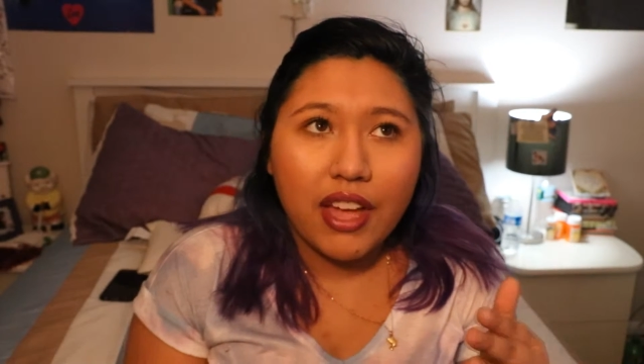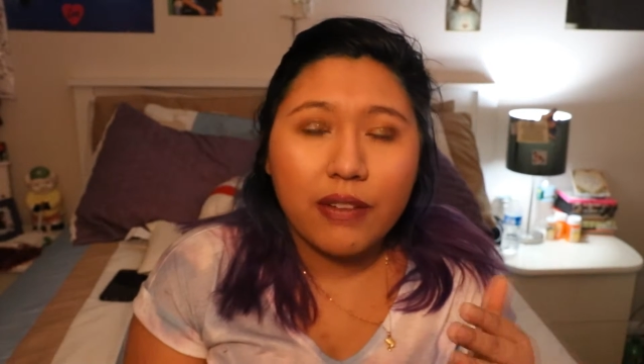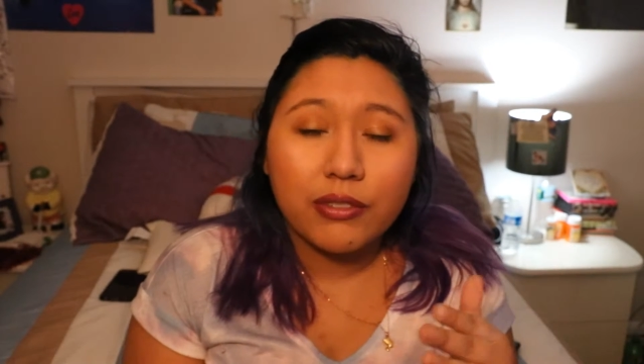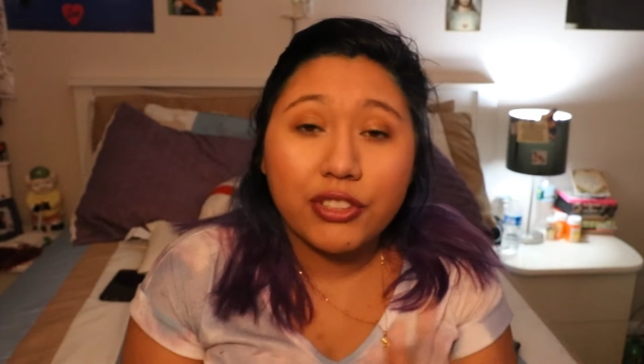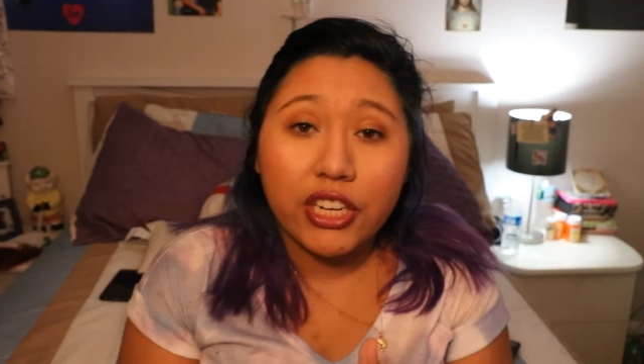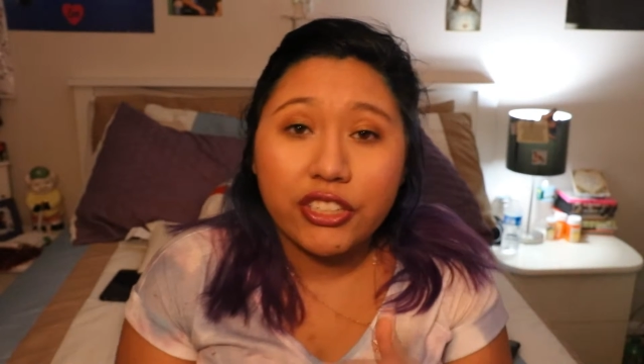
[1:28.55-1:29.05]

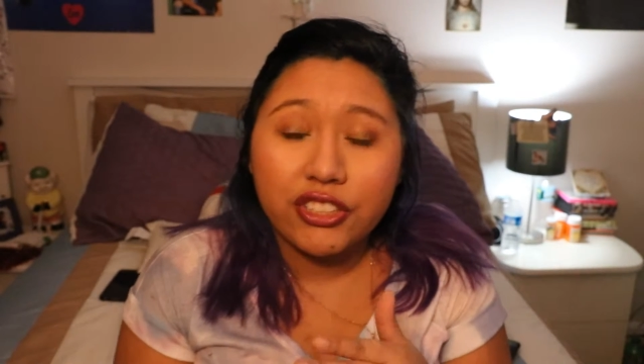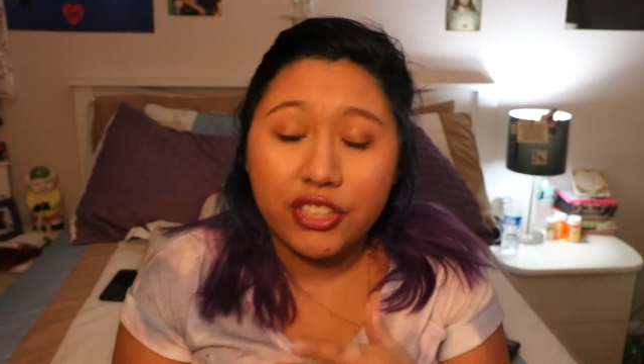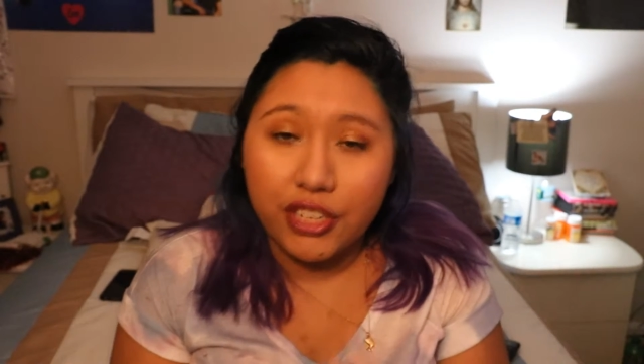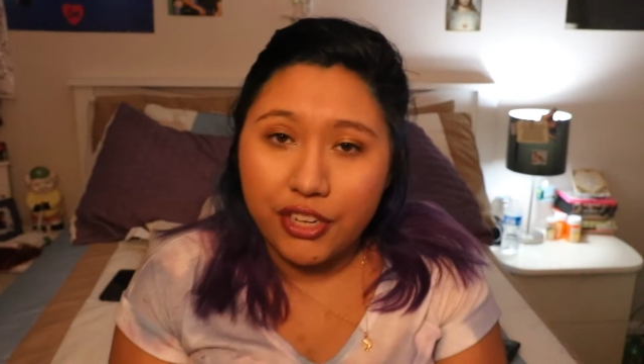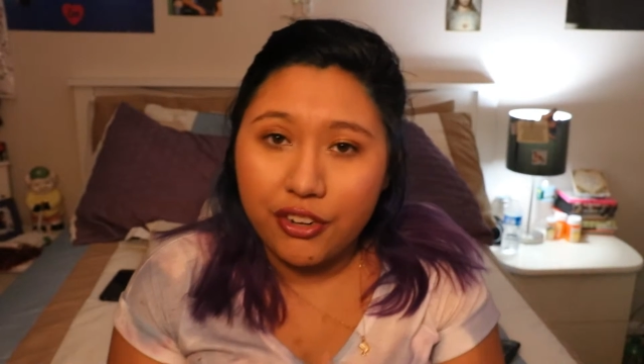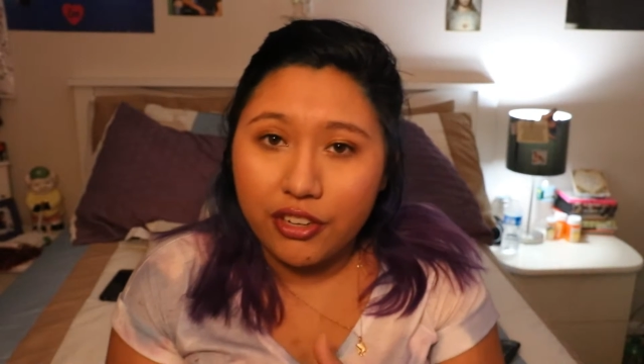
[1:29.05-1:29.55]
that
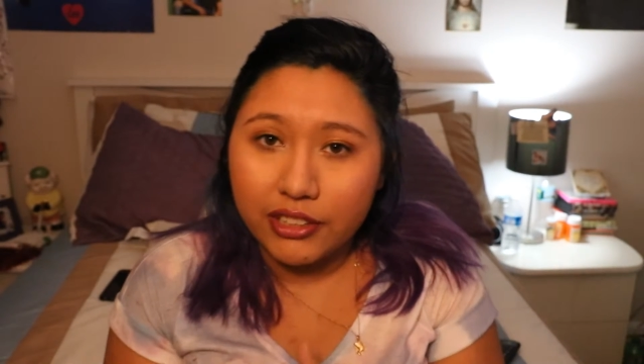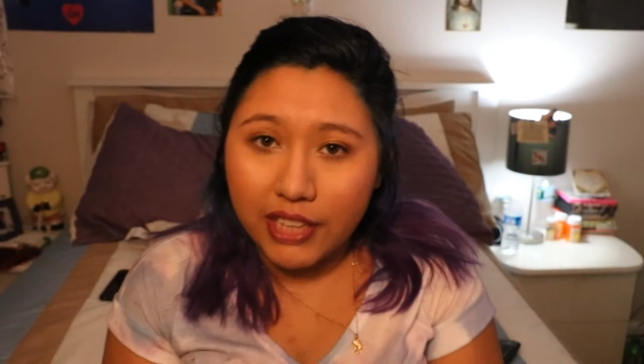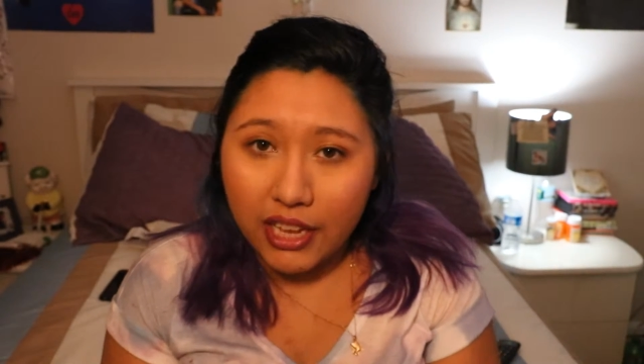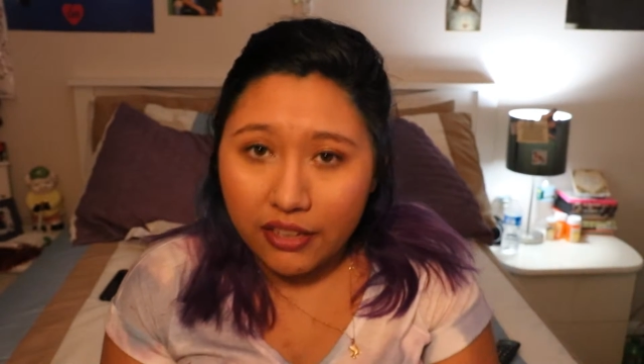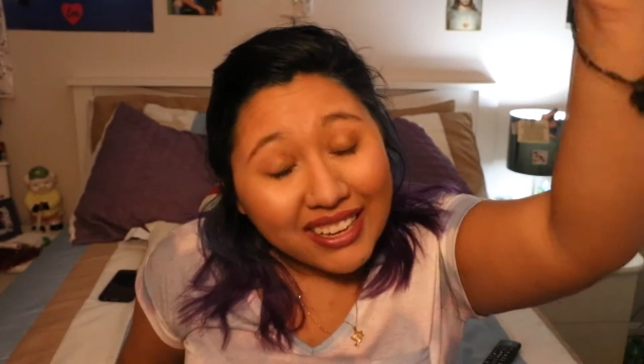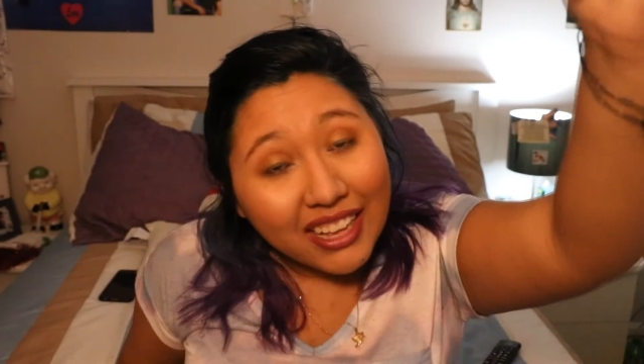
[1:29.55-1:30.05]
rejection in her
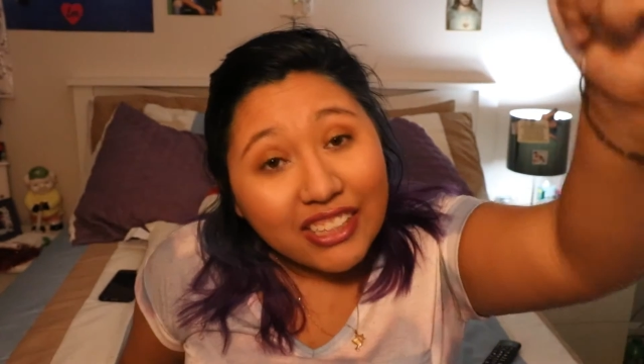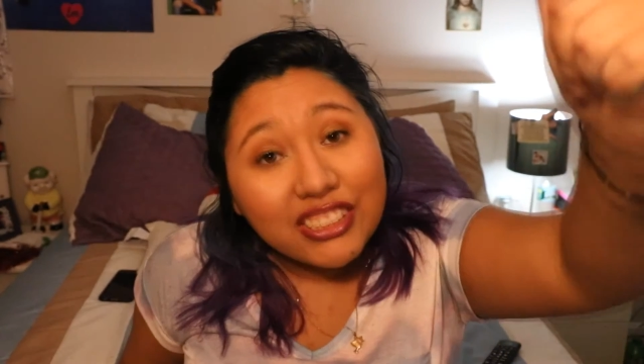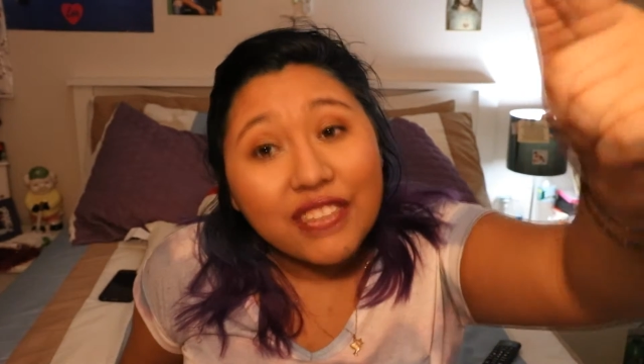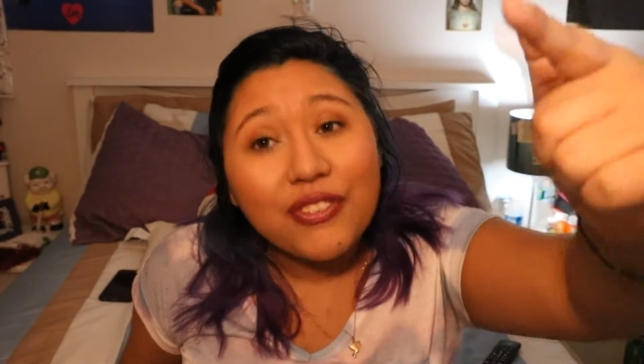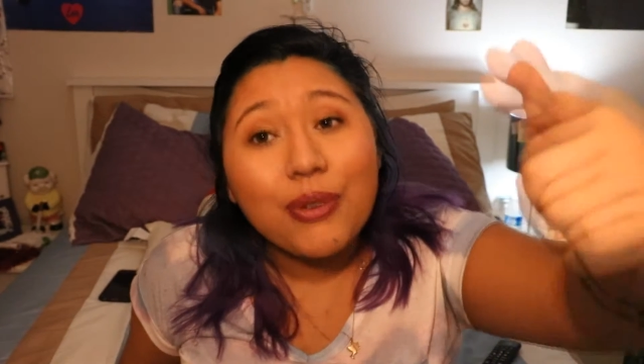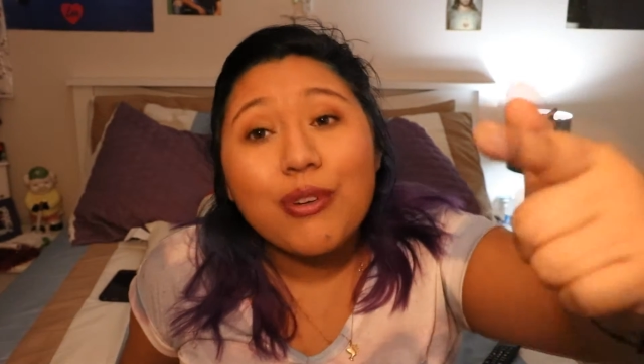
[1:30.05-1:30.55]
life.
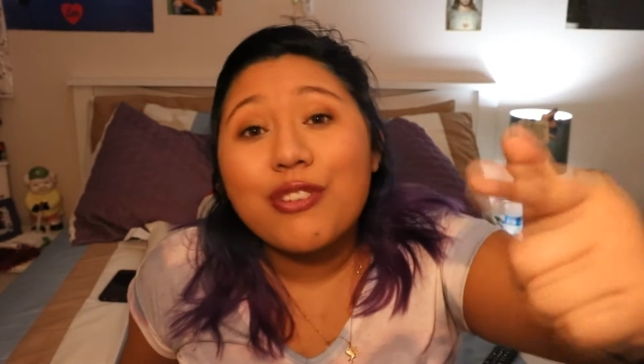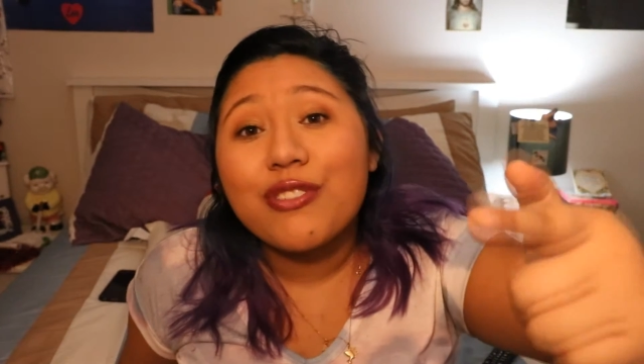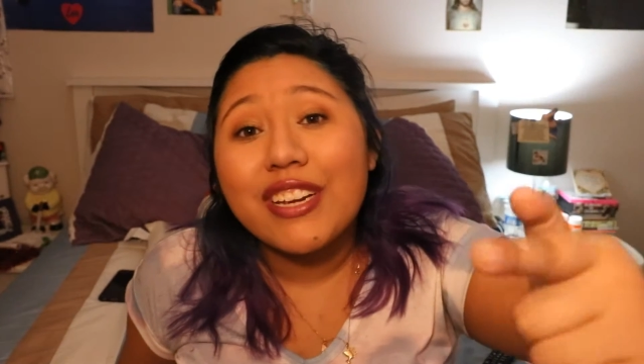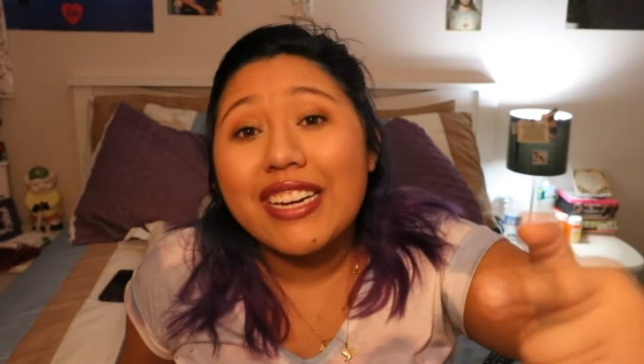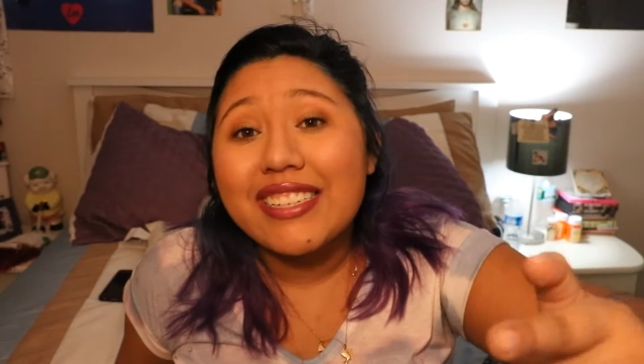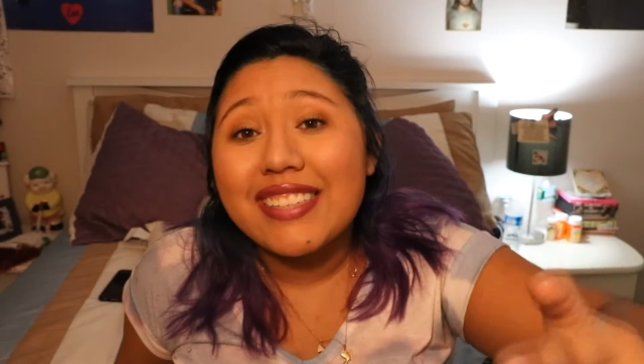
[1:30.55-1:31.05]
I'll give you a
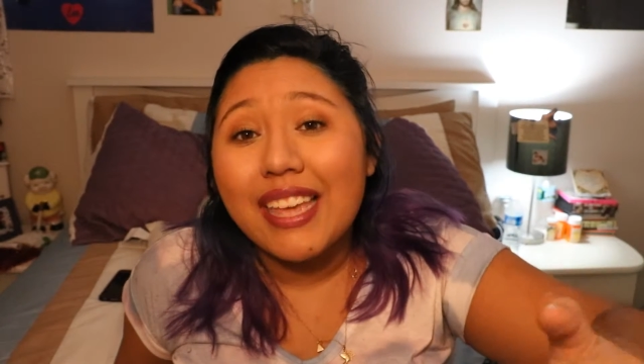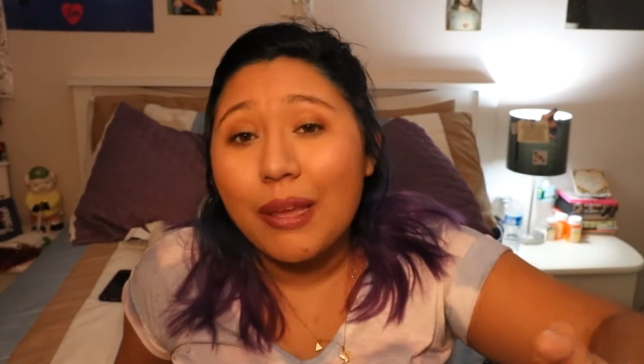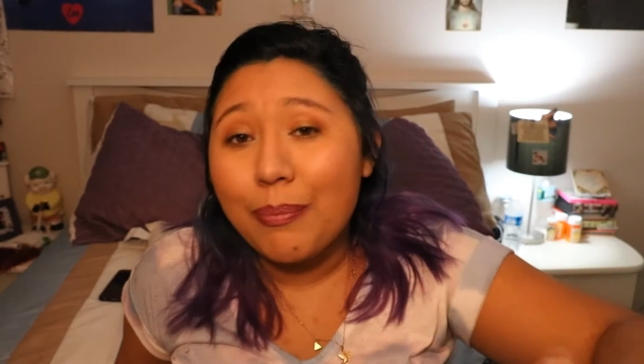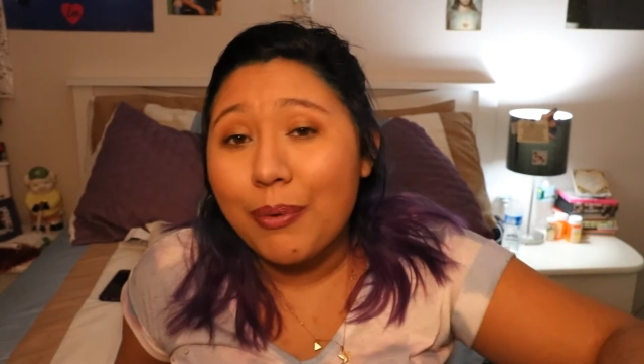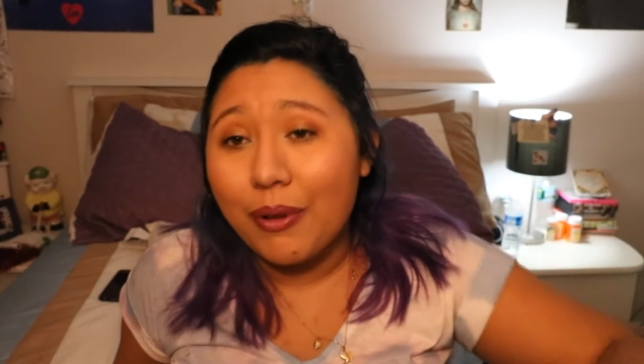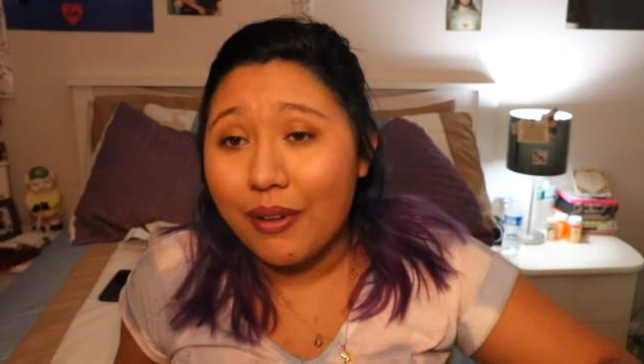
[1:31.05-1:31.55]
great
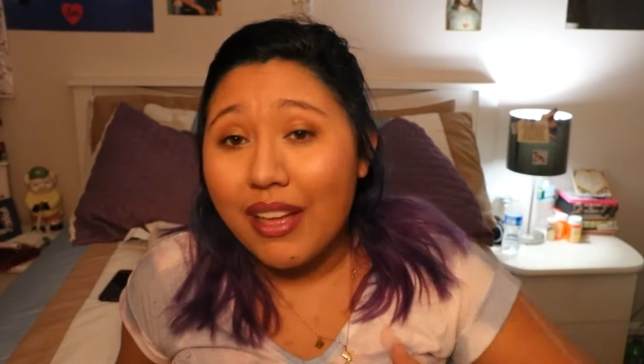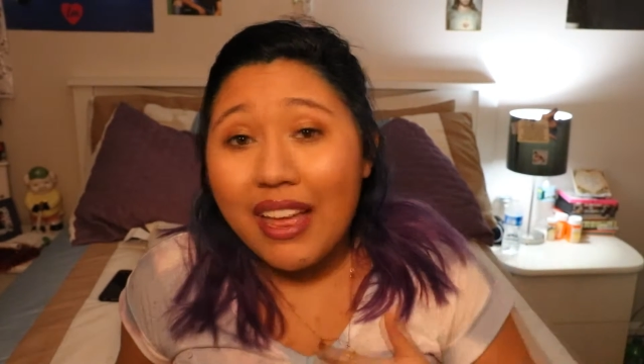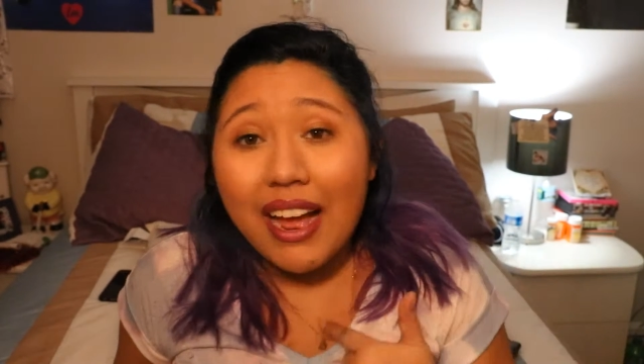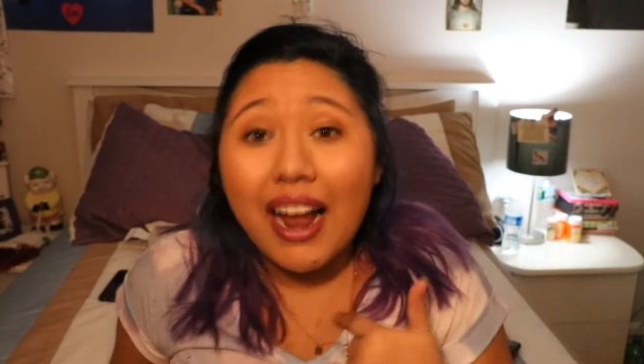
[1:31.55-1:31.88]
example.